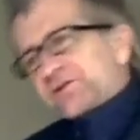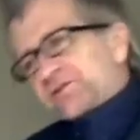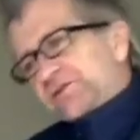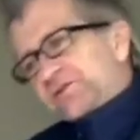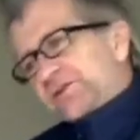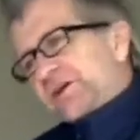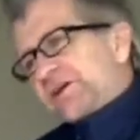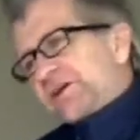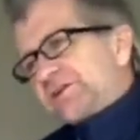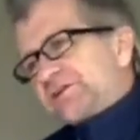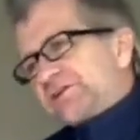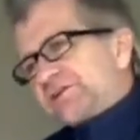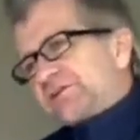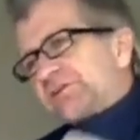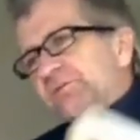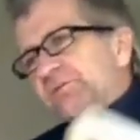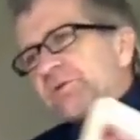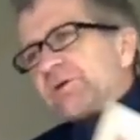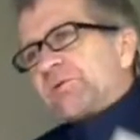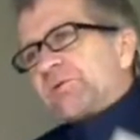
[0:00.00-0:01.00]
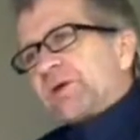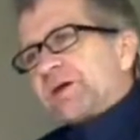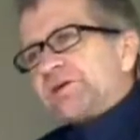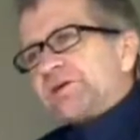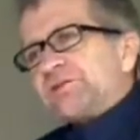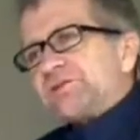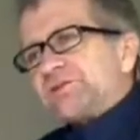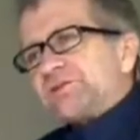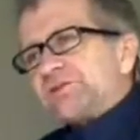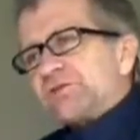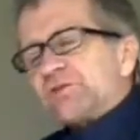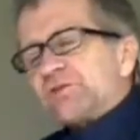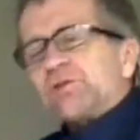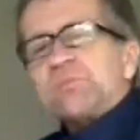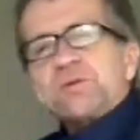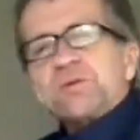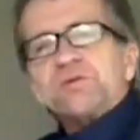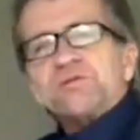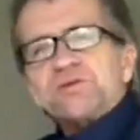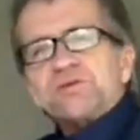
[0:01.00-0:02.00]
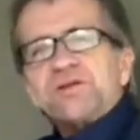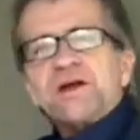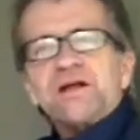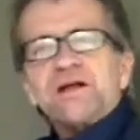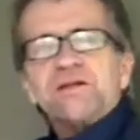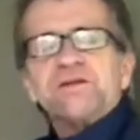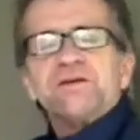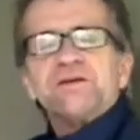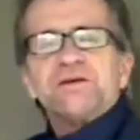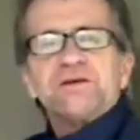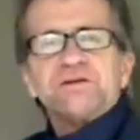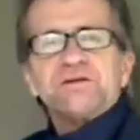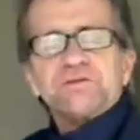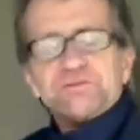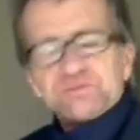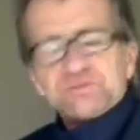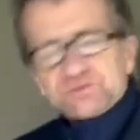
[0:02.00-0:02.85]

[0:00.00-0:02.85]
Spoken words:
changes and rearranges your personality and